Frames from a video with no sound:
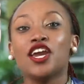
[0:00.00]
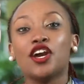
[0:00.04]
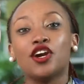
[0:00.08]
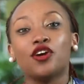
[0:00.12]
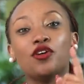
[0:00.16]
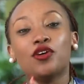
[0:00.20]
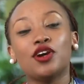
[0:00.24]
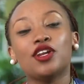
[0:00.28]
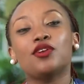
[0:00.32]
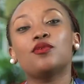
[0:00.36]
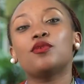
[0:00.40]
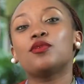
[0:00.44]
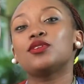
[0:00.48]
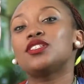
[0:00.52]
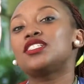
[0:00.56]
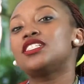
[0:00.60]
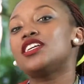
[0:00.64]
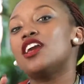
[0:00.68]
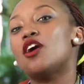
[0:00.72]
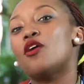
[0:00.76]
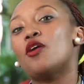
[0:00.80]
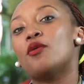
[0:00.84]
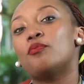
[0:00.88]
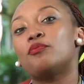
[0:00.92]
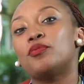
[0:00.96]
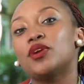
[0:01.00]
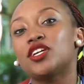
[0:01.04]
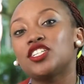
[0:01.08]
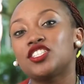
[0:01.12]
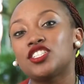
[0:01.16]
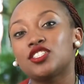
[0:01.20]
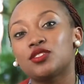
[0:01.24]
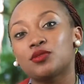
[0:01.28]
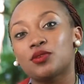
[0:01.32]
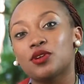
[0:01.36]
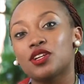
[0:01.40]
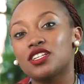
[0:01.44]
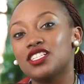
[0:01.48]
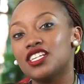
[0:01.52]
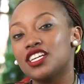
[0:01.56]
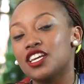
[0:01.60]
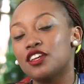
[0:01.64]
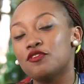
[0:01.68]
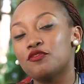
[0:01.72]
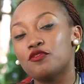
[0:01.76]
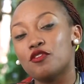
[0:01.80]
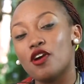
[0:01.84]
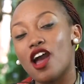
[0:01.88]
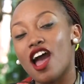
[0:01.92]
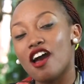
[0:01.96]
Go and we'll see our pictures we're going to take in
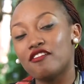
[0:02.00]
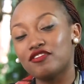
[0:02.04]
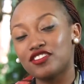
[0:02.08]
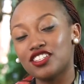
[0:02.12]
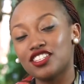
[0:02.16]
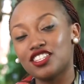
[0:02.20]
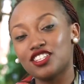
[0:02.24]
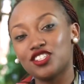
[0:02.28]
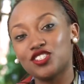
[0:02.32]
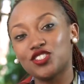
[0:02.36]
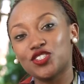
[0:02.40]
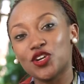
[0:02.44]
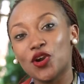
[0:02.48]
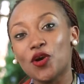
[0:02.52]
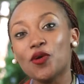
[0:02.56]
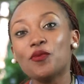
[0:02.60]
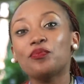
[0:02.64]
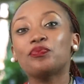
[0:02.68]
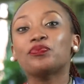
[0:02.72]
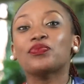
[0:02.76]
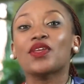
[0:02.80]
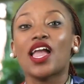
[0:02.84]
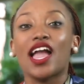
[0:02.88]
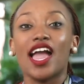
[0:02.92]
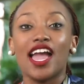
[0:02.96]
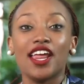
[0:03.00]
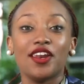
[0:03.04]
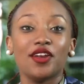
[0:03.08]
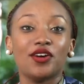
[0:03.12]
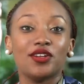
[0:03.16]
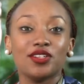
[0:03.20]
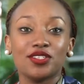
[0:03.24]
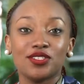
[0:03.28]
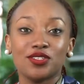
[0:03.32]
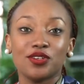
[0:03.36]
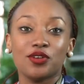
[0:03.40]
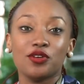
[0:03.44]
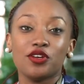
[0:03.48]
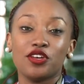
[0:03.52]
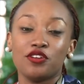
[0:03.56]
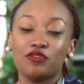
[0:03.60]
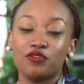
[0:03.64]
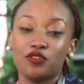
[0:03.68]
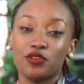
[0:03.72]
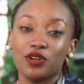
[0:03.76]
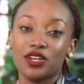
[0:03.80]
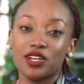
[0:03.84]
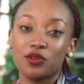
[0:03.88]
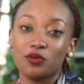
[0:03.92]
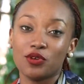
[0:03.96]
for after the show. And also, if you
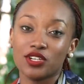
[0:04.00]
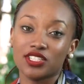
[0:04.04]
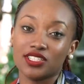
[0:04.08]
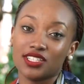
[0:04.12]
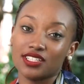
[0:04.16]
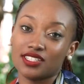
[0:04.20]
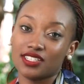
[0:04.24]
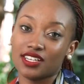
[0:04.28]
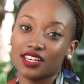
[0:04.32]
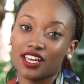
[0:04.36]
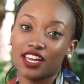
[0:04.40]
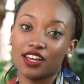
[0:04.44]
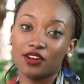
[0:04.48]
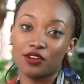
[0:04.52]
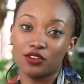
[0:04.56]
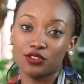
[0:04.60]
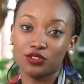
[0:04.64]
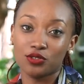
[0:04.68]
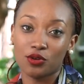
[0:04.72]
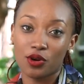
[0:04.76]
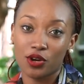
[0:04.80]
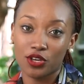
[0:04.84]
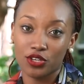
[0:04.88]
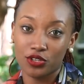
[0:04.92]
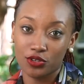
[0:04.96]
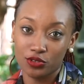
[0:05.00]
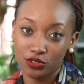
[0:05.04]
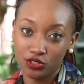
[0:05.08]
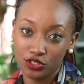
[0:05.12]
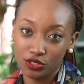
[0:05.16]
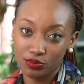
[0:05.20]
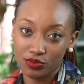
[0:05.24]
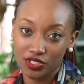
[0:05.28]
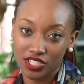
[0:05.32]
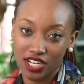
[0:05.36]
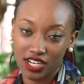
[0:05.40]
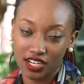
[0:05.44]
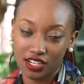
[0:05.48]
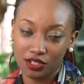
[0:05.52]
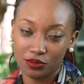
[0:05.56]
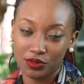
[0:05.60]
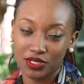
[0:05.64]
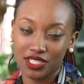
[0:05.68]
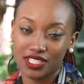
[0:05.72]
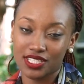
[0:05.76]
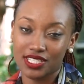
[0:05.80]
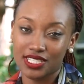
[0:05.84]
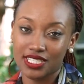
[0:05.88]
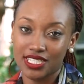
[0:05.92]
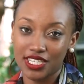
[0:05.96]
want to watch this again, go to our YouTube channel, which
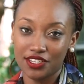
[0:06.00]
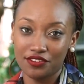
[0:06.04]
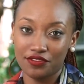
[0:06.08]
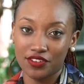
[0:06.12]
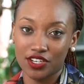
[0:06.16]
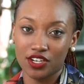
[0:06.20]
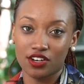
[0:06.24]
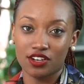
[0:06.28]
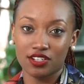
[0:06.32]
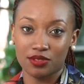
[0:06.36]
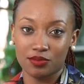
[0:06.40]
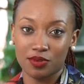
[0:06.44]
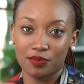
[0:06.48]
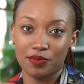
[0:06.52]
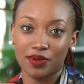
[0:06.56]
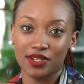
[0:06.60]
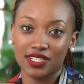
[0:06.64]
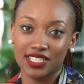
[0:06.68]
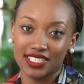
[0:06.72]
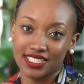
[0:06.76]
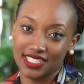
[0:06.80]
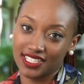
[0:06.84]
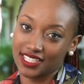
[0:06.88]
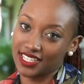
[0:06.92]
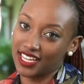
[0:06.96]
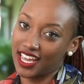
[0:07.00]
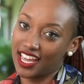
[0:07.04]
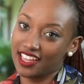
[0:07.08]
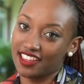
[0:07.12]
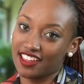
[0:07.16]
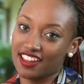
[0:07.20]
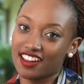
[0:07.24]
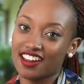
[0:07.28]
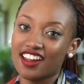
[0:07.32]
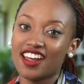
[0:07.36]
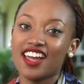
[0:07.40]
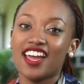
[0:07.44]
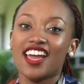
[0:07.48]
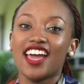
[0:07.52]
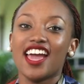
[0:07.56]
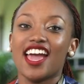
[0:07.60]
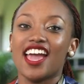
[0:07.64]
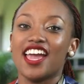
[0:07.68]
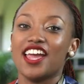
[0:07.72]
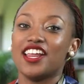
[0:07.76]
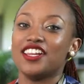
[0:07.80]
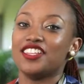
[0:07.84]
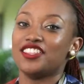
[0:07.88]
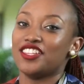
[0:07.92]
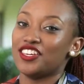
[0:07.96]
is TV Cosmopolitan Kenya.
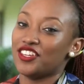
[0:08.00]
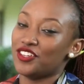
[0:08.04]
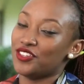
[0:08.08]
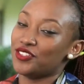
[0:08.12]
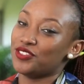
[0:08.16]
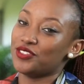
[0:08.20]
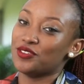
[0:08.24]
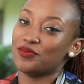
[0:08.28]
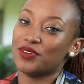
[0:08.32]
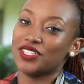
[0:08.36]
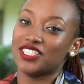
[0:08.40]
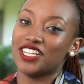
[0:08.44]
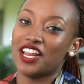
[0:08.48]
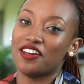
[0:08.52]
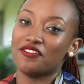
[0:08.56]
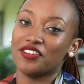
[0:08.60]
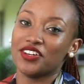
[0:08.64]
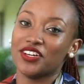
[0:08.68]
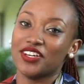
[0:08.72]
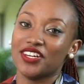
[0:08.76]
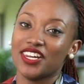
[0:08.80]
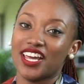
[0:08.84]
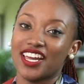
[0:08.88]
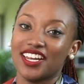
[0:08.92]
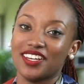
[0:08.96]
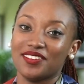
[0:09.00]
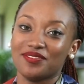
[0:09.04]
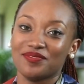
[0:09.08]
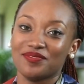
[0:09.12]
And thank you so much. Have a good night.